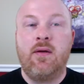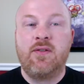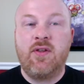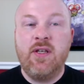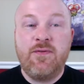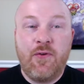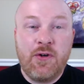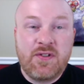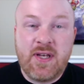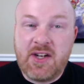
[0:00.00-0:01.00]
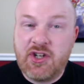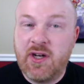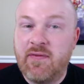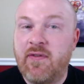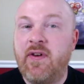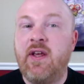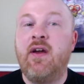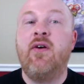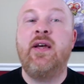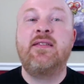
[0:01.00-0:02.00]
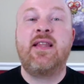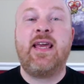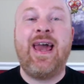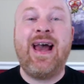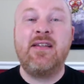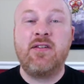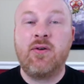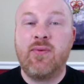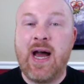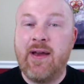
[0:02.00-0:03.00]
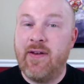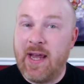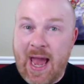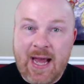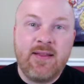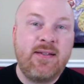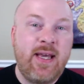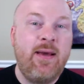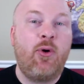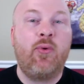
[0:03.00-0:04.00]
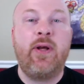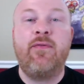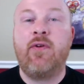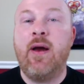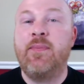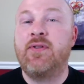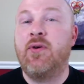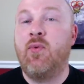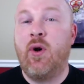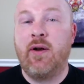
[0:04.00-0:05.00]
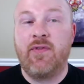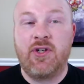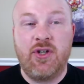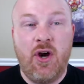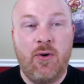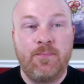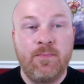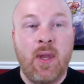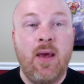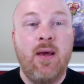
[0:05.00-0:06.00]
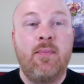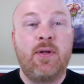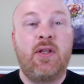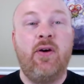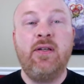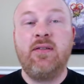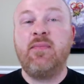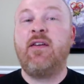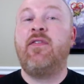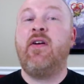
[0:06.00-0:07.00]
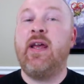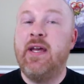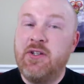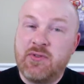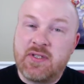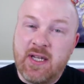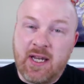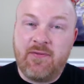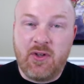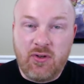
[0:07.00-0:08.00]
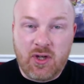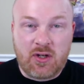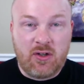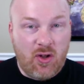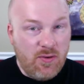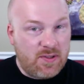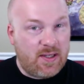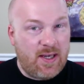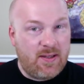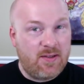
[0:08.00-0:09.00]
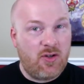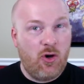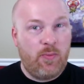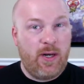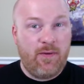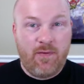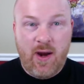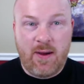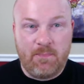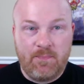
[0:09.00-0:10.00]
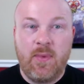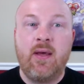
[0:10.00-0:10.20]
So this first section of the video is the cast arriving at the table read for episode 1 of the show. But there is something very interesting if you look closely at this opening frame.